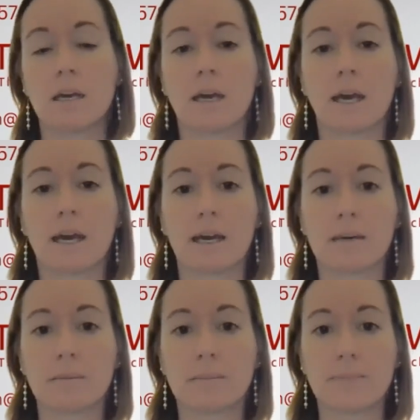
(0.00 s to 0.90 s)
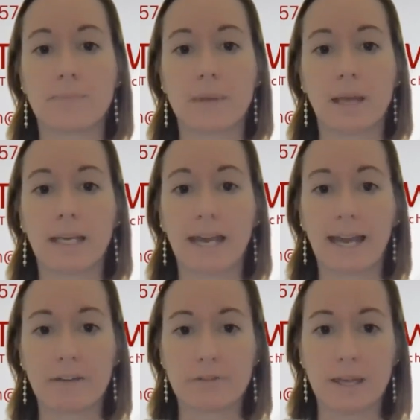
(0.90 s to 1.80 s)
and
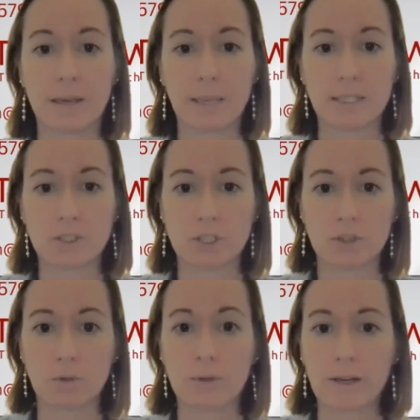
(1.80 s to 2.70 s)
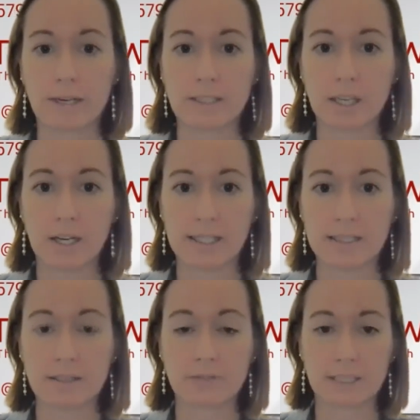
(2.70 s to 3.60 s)
have their pension or their
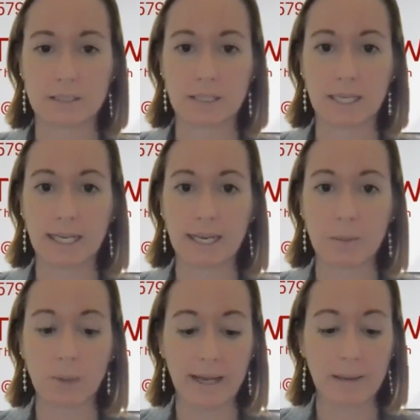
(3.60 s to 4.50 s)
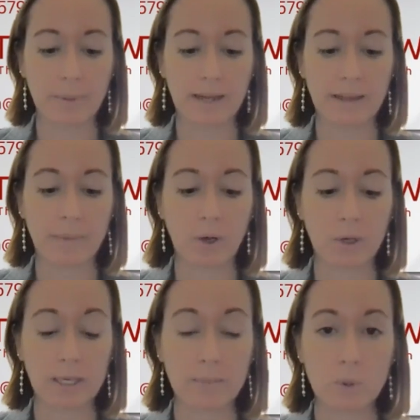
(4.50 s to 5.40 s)
NDIS affected in any way by them
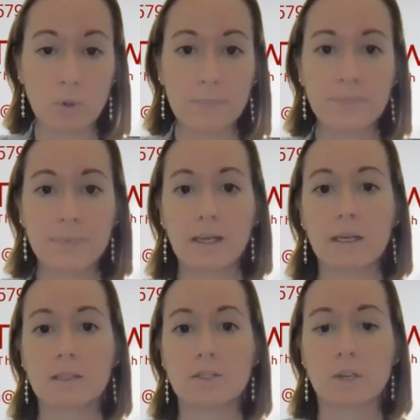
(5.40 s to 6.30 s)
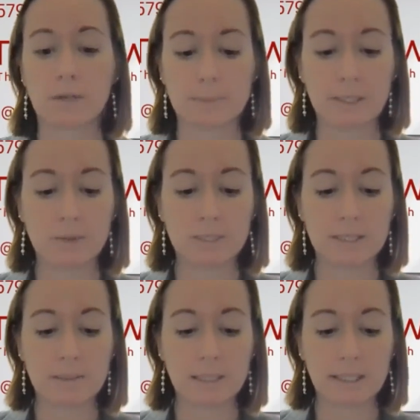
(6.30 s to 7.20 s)
owning more. So a special
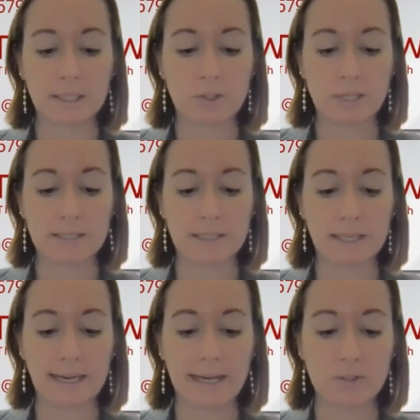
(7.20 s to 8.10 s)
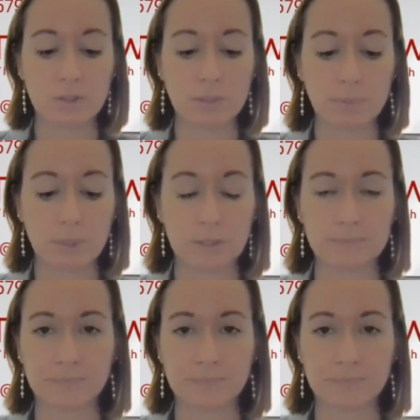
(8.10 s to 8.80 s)
disability trust allows you to put,